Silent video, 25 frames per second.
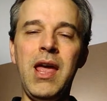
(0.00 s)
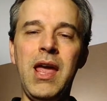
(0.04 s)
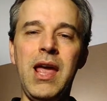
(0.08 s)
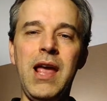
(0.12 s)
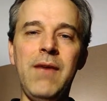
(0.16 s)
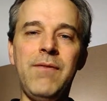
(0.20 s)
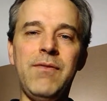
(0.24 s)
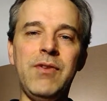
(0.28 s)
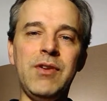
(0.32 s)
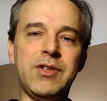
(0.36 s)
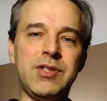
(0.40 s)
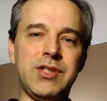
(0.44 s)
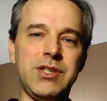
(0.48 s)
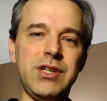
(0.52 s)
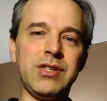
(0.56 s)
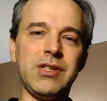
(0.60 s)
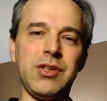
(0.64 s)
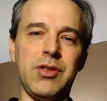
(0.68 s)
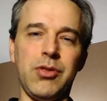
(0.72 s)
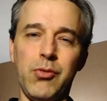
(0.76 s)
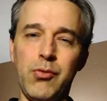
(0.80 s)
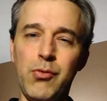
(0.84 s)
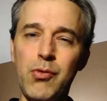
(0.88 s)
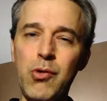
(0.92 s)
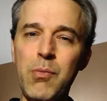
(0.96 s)
If it's
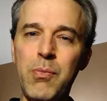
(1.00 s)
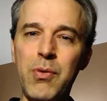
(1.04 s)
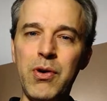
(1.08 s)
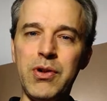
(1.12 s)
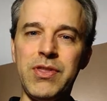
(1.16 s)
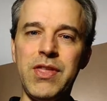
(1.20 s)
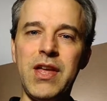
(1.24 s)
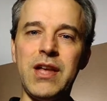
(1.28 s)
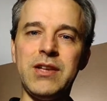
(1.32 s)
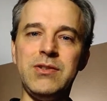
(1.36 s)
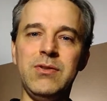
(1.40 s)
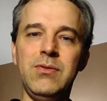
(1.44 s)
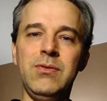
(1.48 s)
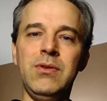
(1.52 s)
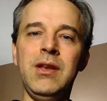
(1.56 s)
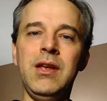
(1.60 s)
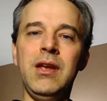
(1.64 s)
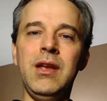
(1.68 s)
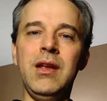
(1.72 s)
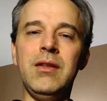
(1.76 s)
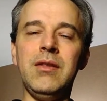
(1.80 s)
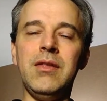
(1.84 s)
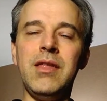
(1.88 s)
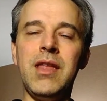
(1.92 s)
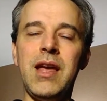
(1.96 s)
just throughput that you
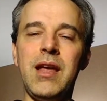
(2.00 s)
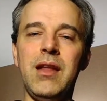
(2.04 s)
need,